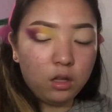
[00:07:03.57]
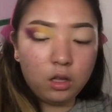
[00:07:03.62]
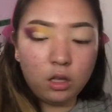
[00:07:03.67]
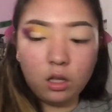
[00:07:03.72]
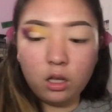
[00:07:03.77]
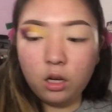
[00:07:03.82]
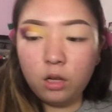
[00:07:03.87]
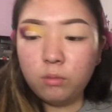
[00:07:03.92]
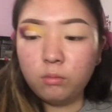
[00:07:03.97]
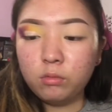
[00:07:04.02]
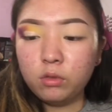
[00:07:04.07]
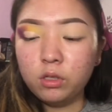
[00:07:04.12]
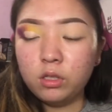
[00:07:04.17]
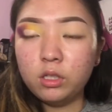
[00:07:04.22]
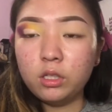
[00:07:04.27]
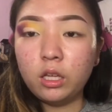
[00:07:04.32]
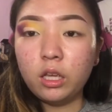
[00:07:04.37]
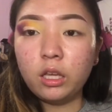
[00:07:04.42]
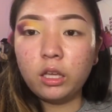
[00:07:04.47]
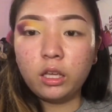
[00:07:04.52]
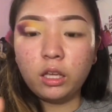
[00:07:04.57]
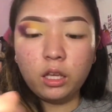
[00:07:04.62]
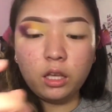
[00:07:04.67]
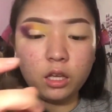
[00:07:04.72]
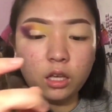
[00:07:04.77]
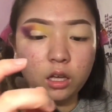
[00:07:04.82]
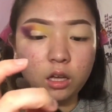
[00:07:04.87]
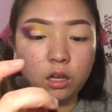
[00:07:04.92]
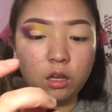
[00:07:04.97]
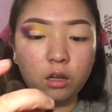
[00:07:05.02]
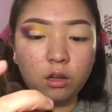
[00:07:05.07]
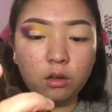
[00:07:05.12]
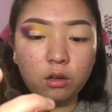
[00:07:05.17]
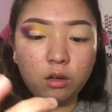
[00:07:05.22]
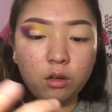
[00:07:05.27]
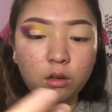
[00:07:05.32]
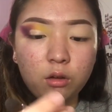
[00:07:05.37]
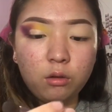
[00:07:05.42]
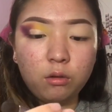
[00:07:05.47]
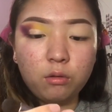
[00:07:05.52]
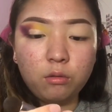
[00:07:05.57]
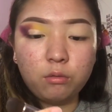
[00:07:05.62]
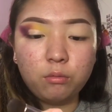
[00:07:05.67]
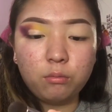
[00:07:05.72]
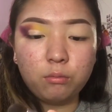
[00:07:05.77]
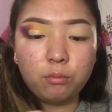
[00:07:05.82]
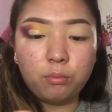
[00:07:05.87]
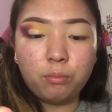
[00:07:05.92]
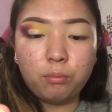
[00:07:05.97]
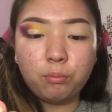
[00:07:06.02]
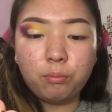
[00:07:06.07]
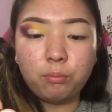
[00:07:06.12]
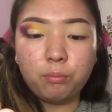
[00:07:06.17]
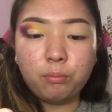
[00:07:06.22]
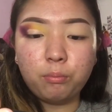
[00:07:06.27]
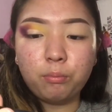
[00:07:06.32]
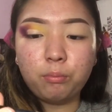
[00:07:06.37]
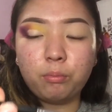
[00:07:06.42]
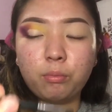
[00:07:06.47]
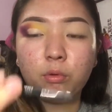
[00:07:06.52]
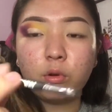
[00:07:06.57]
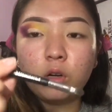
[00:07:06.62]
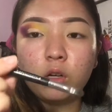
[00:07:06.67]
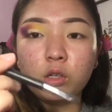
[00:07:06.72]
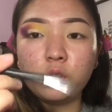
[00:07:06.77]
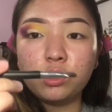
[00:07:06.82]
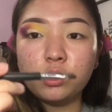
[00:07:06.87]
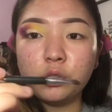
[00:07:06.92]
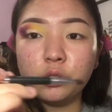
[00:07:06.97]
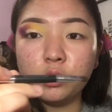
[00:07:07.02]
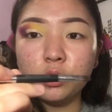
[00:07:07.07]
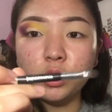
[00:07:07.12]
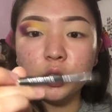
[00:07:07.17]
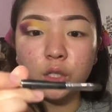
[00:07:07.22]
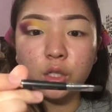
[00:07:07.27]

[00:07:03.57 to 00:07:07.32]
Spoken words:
And I'm just taking a brush